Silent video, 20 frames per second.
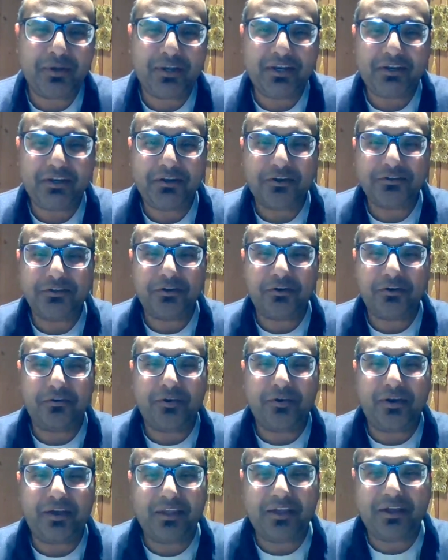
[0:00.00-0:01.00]
Burney and Dr.
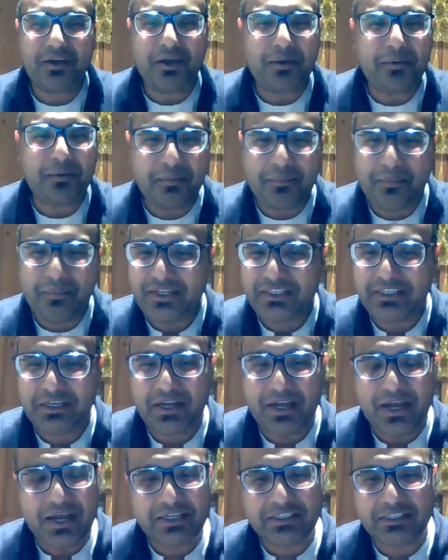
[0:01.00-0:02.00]
Grover. I think
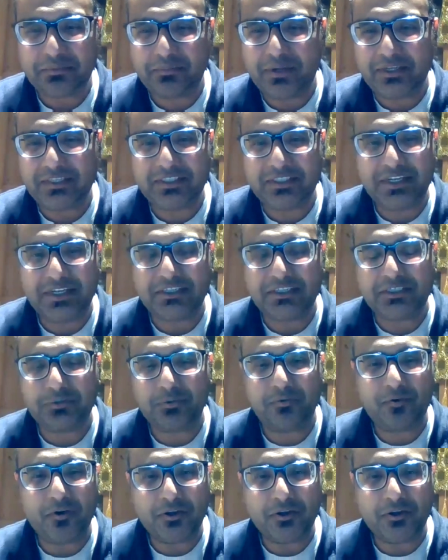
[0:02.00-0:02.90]
amazing, excellent presentations.